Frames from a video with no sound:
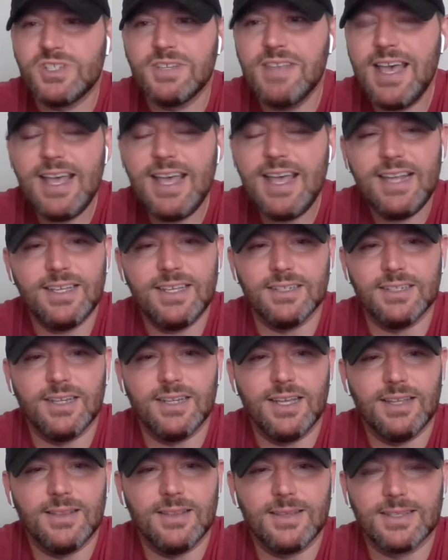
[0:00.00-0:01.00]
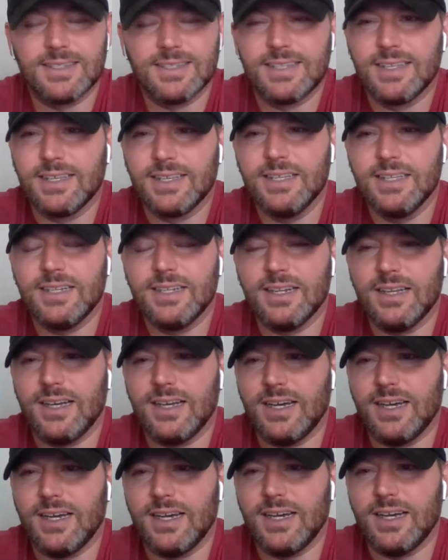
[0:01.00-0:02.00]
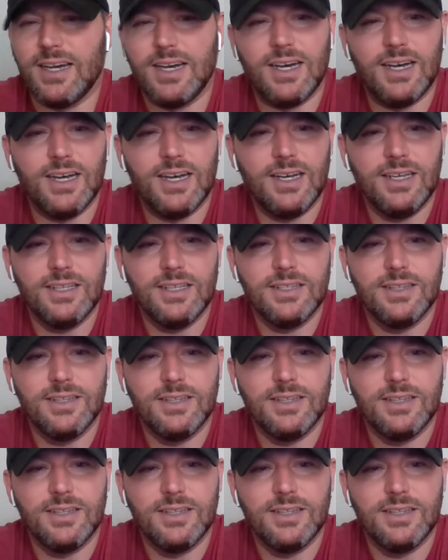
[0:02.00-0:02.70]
used to that, and and things can get uh,